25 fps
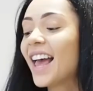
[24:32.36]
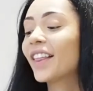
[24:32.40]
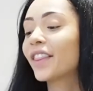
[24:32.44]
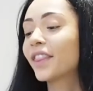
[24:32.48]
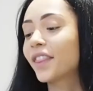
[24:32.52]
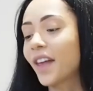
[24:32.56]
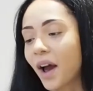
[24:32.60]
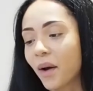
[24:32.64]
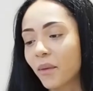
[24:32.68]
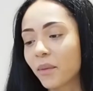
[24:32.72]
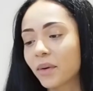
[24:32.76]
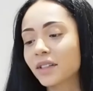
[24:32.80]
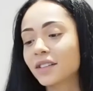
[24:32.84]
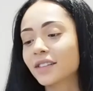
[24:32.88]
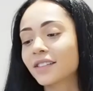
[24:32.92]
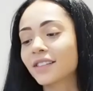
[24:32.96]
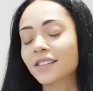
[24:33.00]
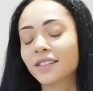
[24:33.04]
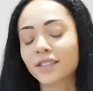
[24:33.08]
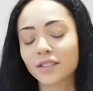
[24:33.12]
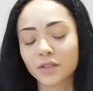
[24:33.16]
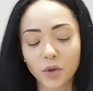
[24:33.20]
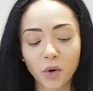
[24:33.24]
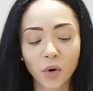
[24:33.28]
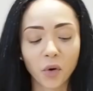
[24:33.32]
That
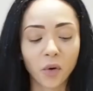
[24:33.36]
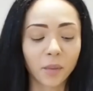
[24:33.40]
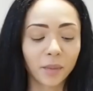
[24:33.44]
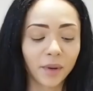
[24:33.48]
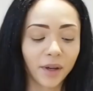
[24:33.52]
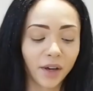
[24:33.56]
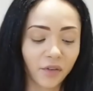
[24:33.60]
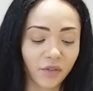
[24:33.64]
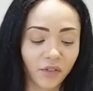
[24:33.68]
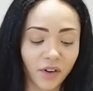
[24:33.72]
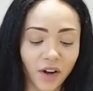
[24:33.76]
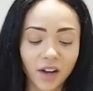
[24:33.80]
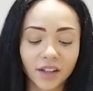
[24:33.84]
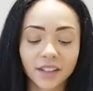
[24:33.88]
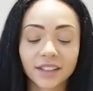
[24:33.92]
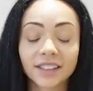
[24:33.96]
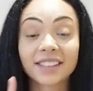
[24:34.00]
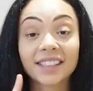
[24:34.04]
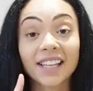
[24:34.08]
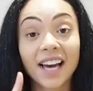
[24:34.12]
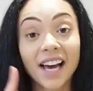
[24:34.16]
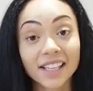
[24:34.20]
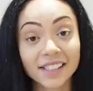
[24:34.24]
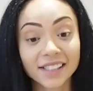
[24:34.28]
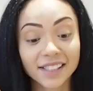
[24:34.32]
one's caught me off guard.
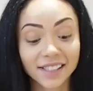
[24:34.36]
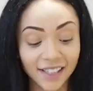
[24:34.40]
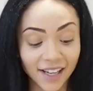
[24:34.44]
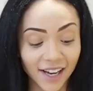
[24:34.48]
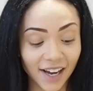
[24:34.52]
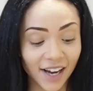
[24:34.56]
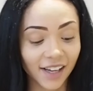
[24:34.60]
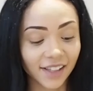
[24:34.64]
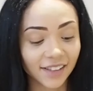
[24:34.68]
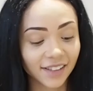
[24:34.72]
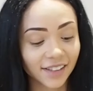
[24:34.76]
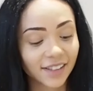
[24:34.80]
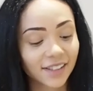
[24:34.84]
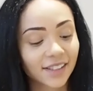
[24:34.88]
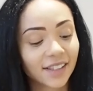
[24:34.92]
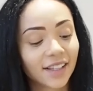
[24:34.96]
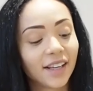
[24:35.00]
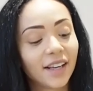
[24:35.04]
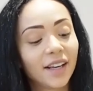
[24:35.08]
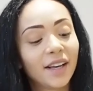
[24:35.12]
That's nuts.